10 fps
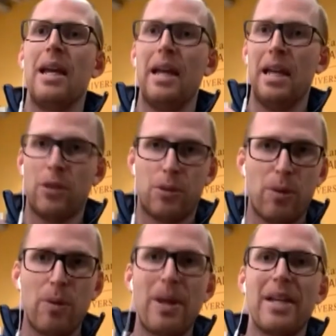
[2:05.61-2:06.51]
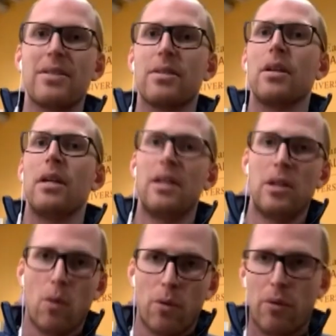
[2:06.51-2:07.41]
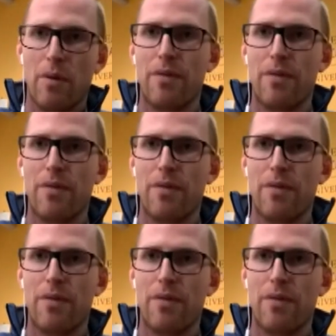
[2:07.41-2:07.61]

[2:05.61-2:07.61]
In 3 weeks, in the order of